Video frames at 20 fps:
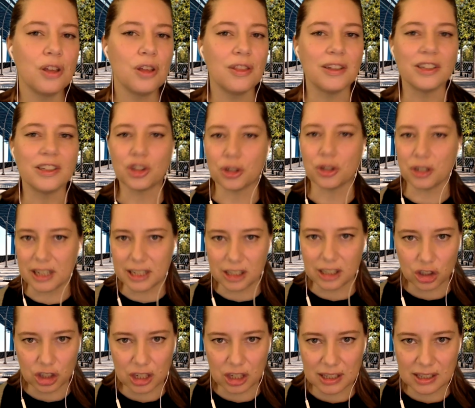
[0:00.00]
the
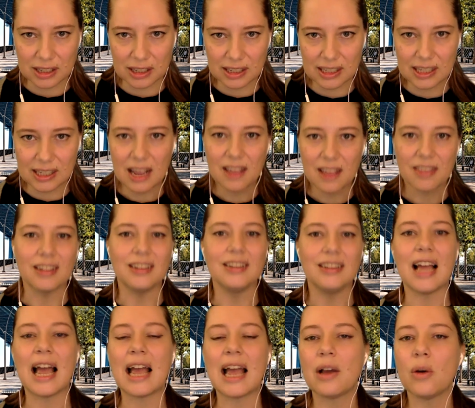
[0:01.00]
traditions, the
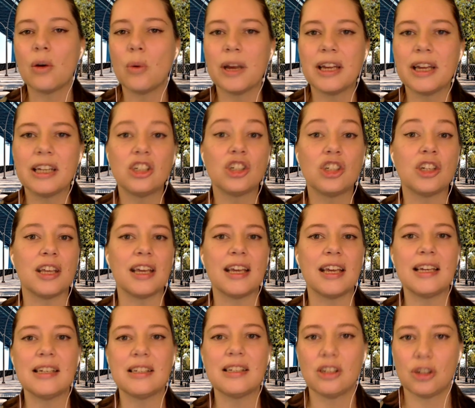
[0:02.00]
language, the
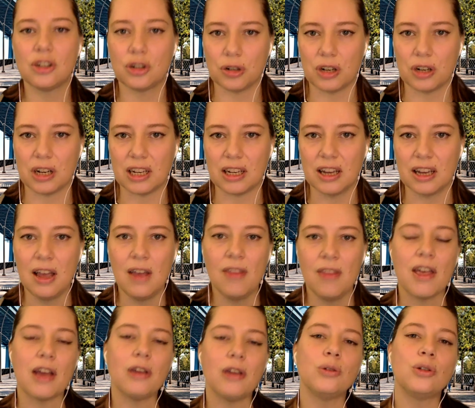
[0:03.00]
history
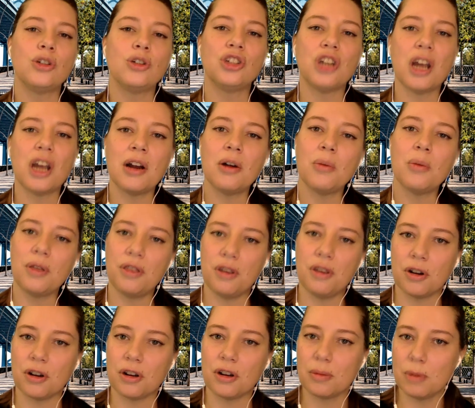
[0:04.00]
that you share with
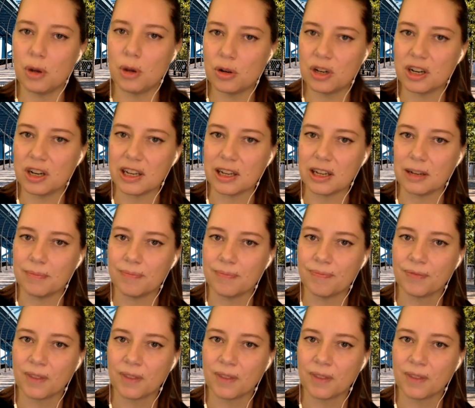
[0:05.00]
your community.